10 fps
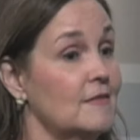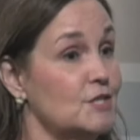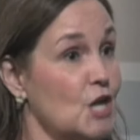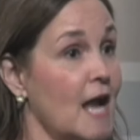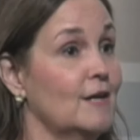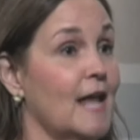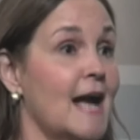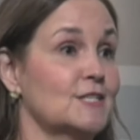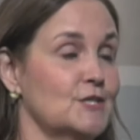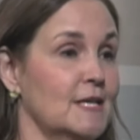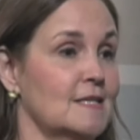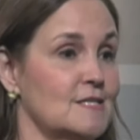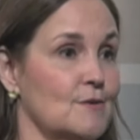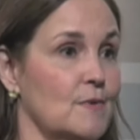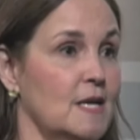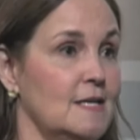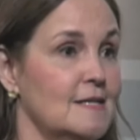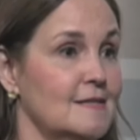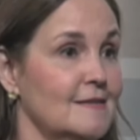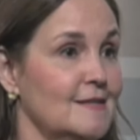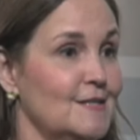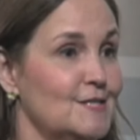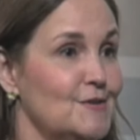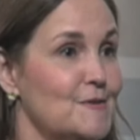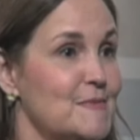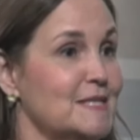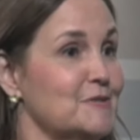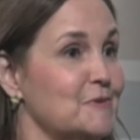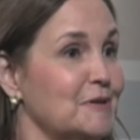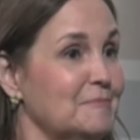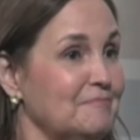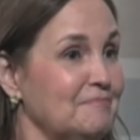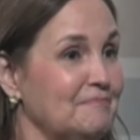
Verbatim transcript: the child actually gets to read to the mentor